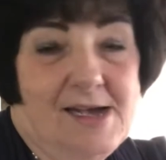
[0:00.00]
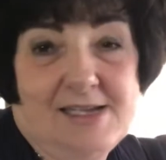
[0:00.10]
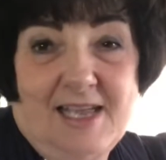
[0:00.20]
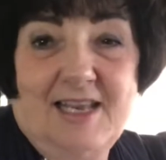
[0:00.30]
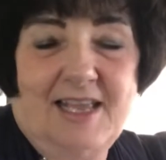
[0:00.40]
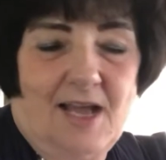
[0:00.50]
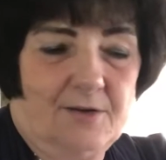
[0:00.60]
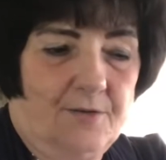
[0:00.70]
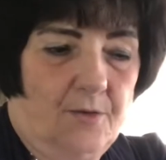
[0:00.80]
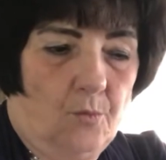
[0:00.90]
getting out
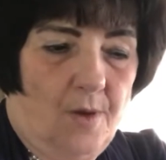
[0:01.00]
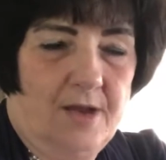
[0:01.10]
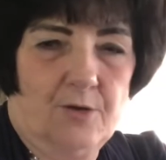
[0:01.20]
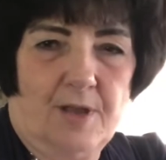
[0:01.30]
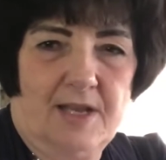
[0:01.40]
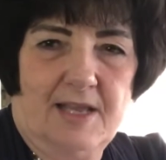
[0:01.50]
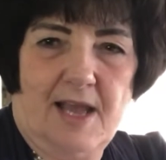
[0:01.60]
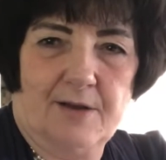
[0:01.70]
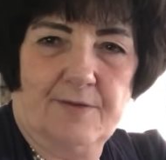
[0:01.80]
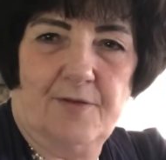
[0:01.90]
of the rain or getting
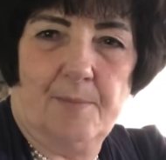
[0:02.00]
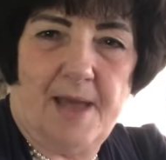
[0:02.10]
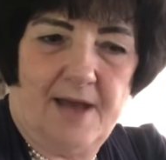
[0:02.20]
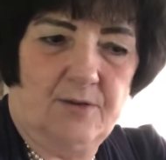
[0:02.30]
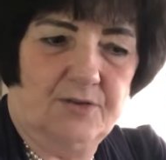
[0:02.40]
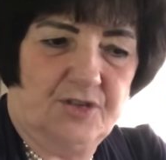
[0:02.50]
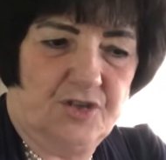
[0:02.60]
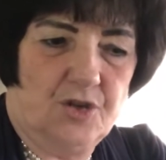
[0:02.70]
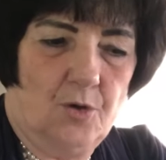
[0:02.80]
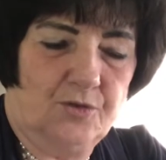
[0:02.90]
out of the bad
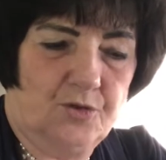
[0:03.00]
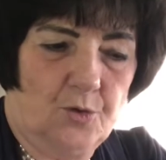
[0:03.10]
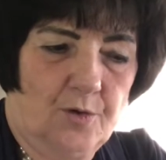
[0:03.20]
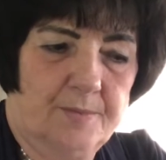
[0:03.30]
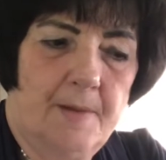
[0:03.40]
snowstorm.